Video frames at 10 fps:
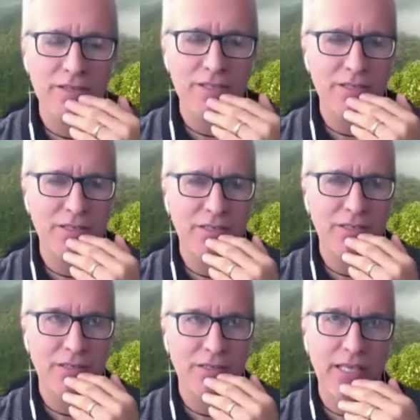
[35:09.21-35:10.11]

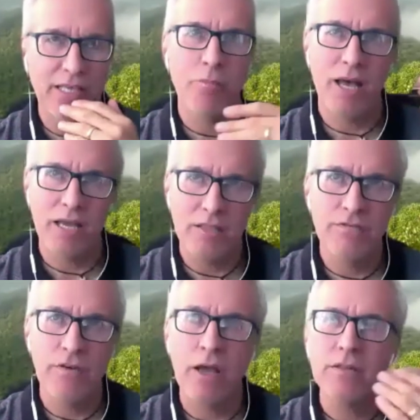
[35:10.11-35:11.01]
I came back, in
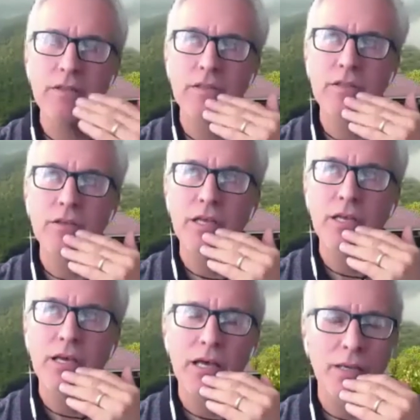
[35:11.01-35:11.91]
fact, and
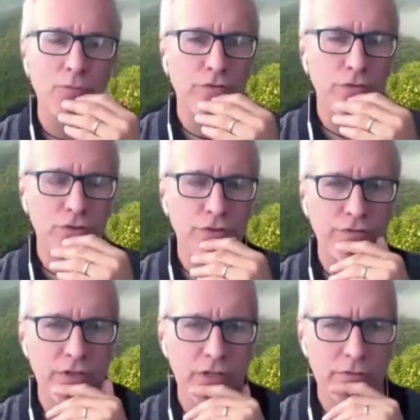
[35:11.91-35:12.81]
I moved to the
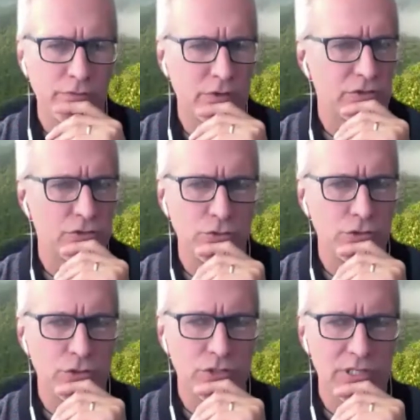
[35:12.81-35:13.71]
field. It was 2
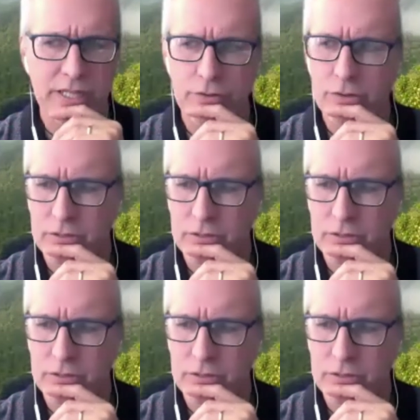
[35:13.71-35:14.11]
years later.